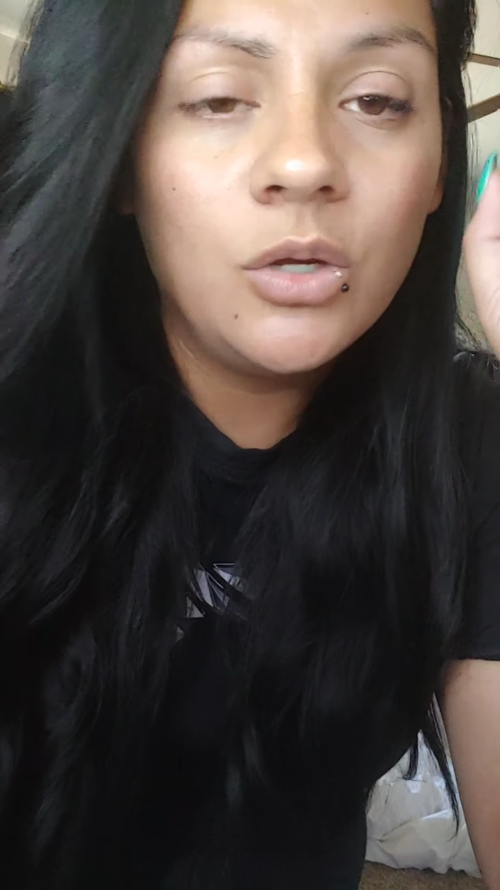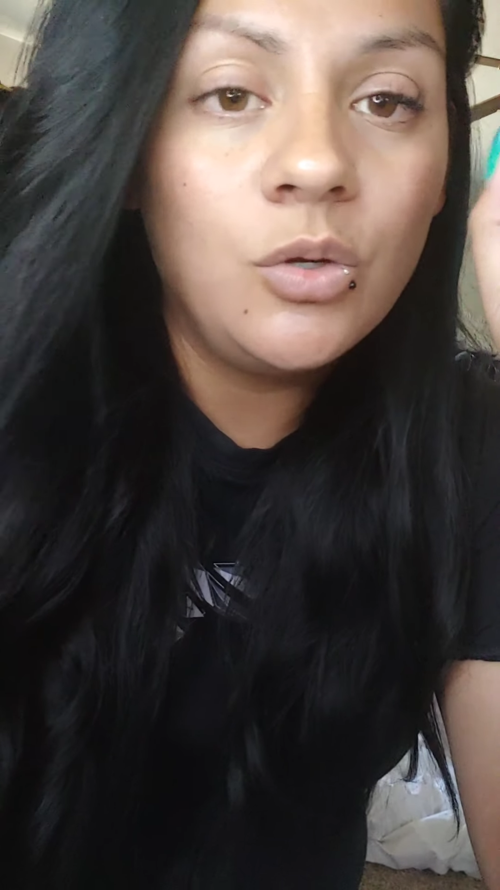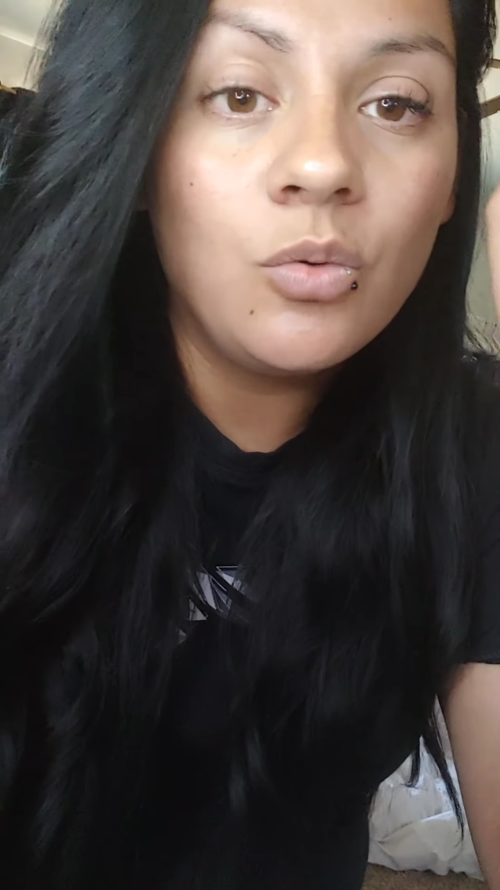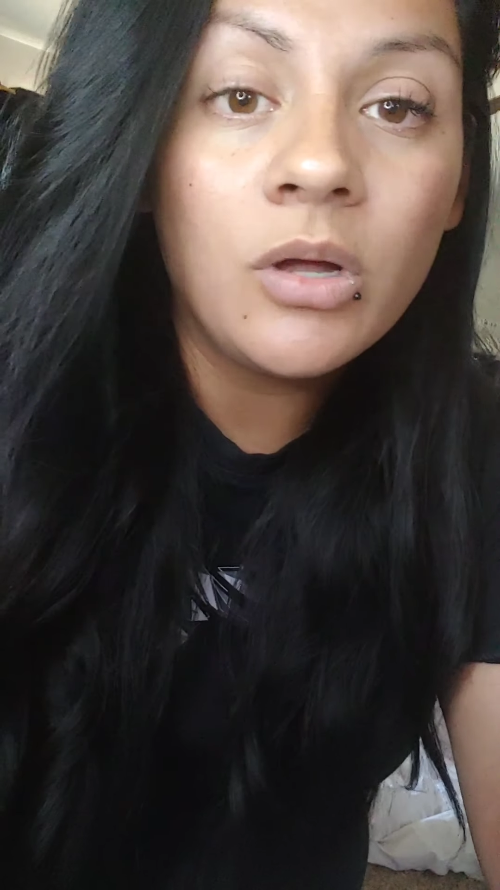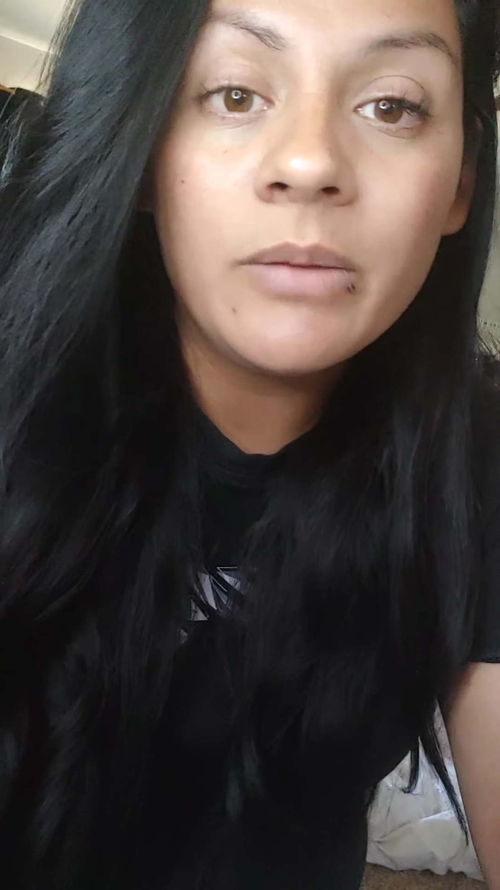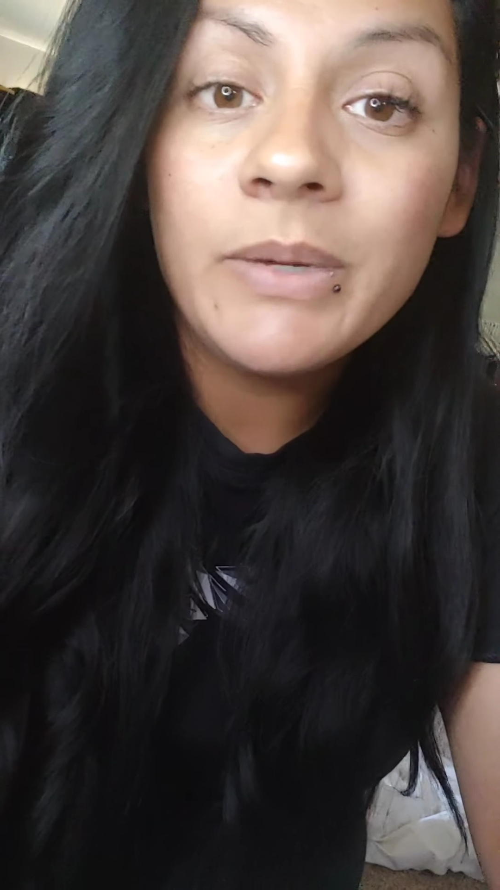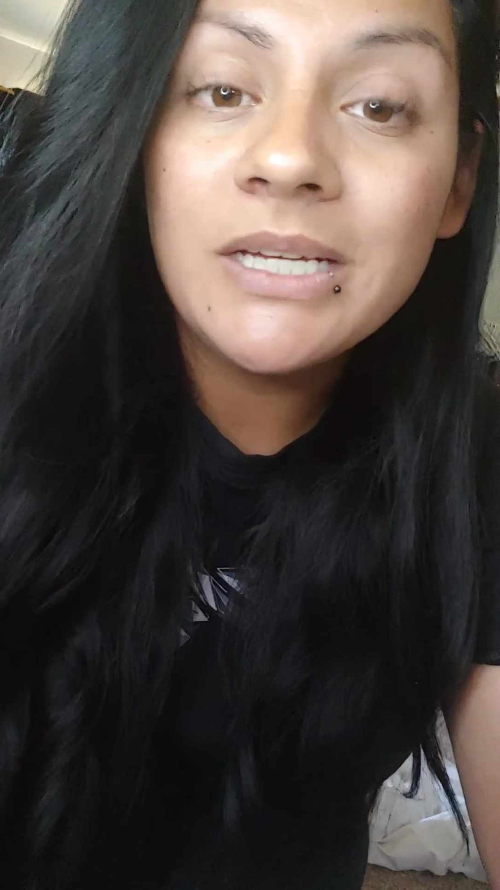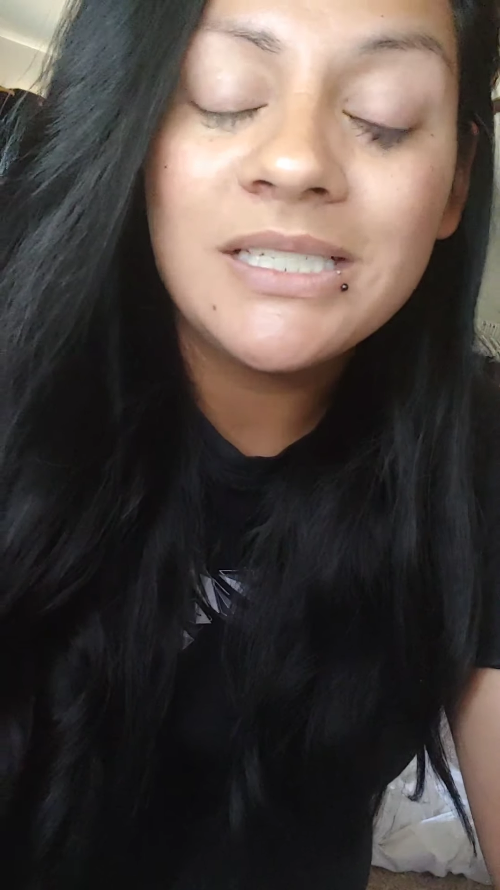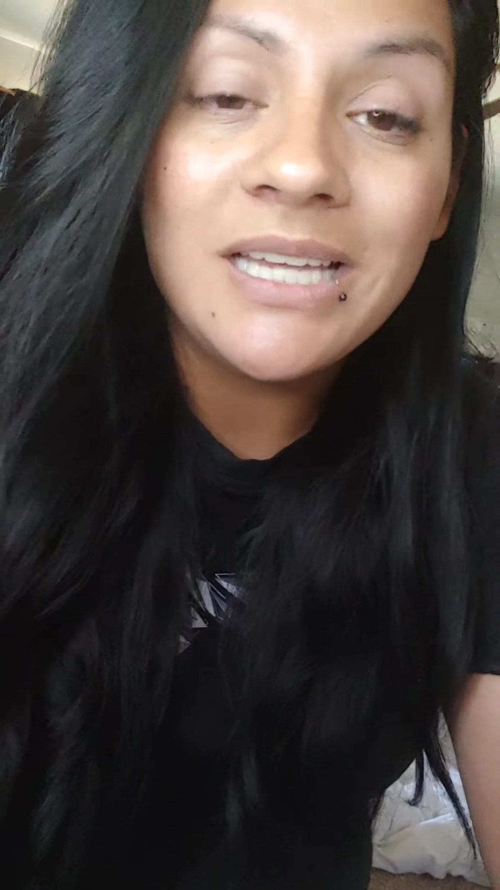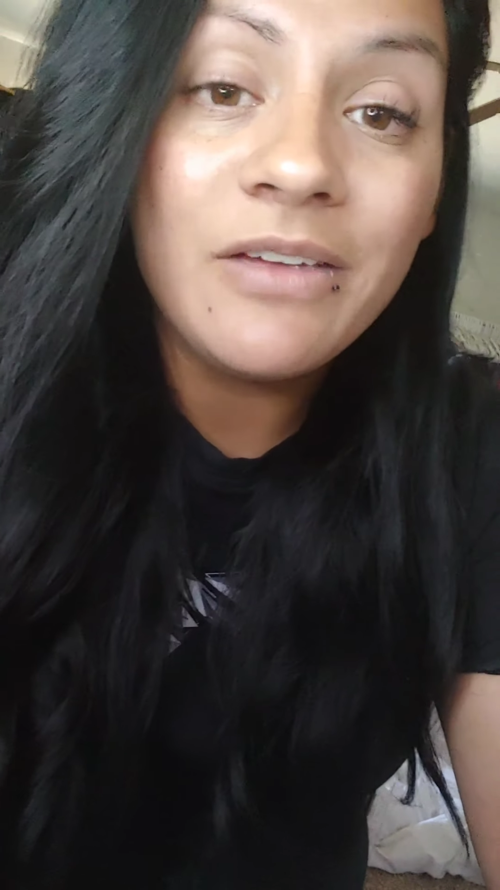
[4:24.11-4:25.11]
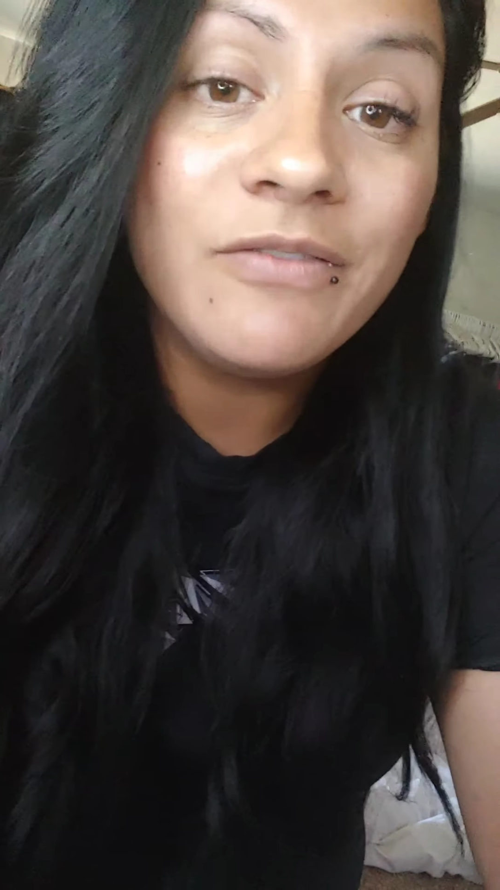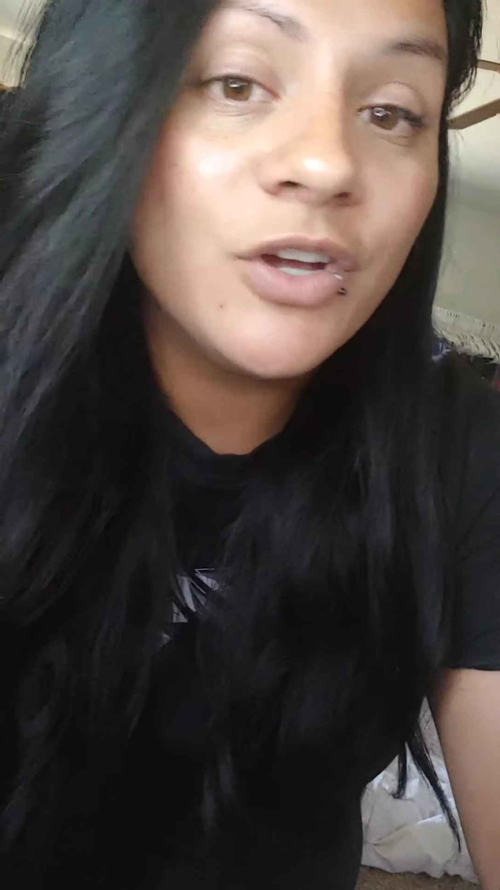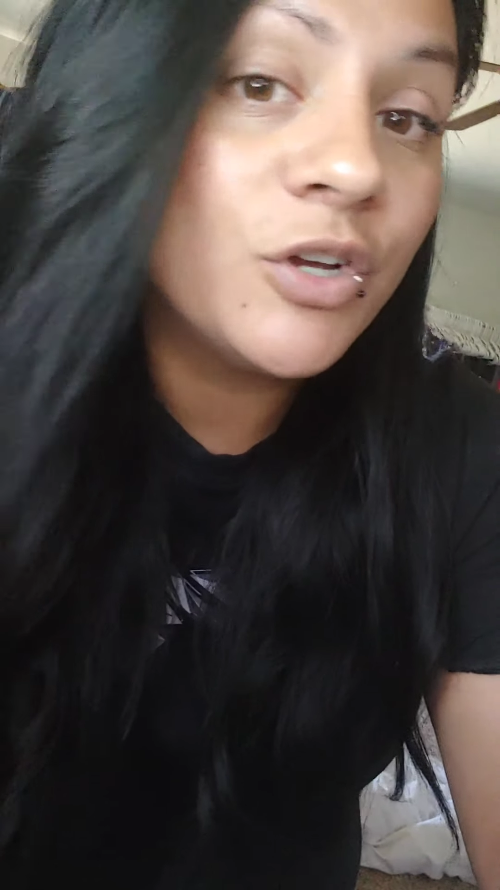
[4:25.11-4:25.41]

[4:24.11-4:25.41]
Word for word: You want to be a savior,